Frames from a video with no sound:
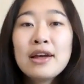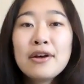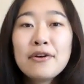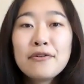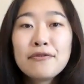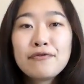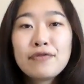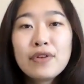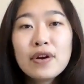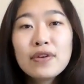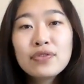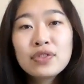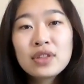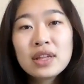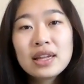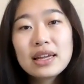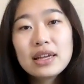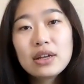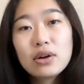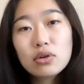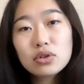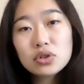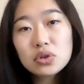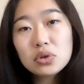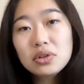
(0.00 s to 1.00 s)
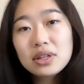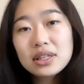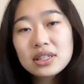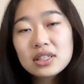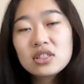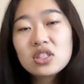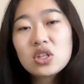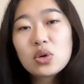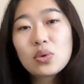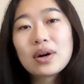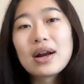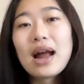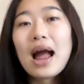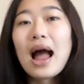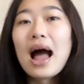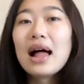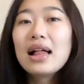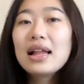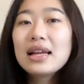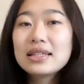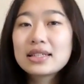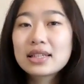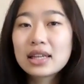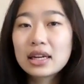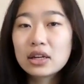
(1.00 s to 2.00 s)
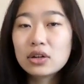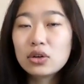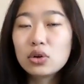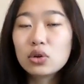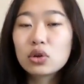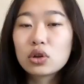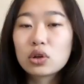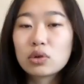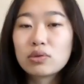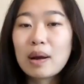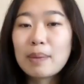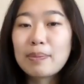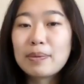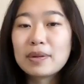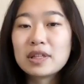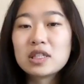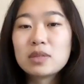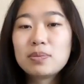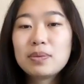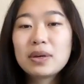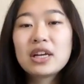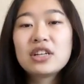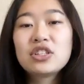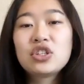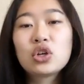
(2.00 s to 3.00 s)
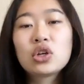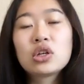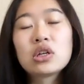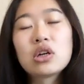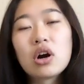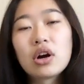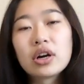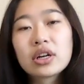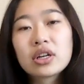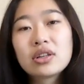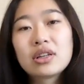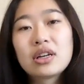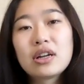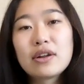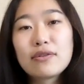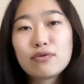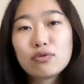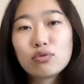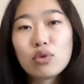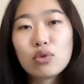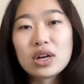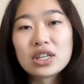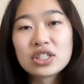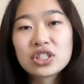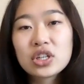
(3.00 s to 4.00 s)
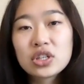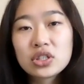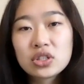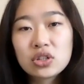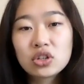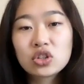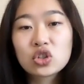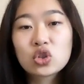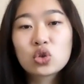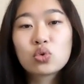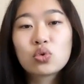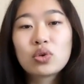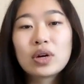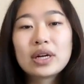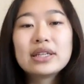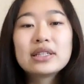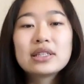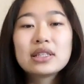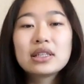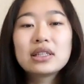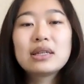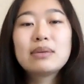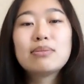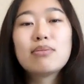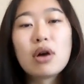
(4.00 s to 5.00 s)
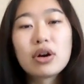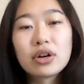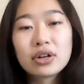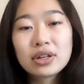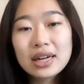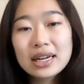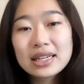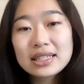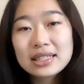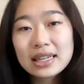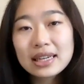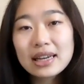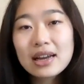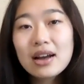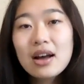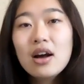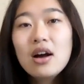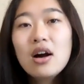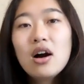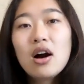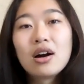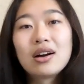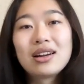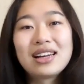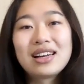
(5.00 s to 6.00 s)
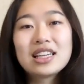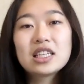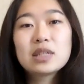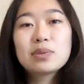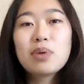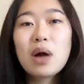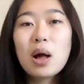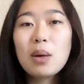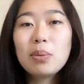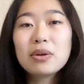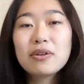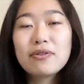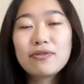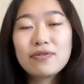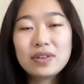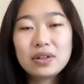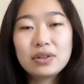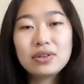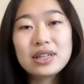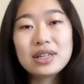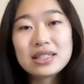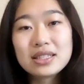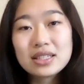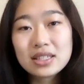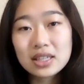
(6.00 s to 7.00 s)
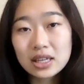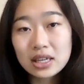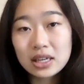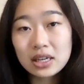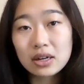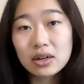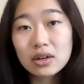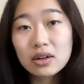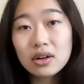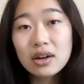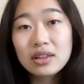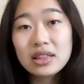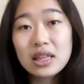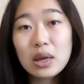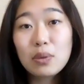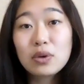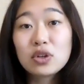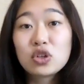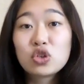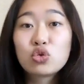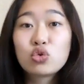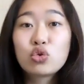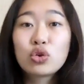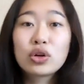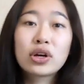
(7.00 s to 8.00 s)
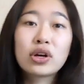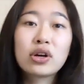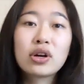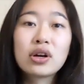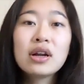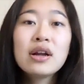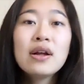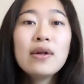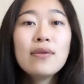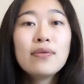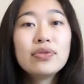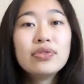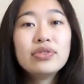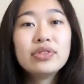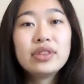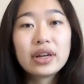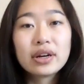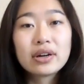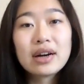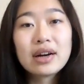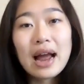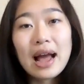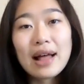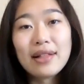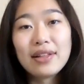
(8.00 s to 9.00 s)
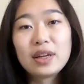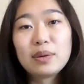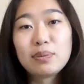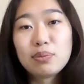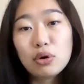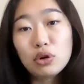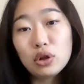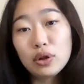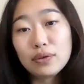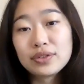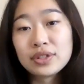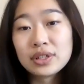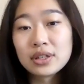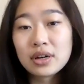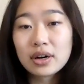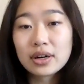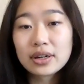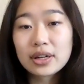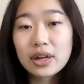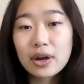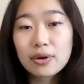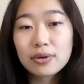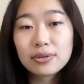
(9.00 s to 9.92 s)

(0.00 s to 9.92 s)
Fifth, it also links into our allies getting nuclear weapons, because you can argue that if Russia starts crazily modernizing, our allies probably feel insecure, and that would trigger their allied prolif scenario.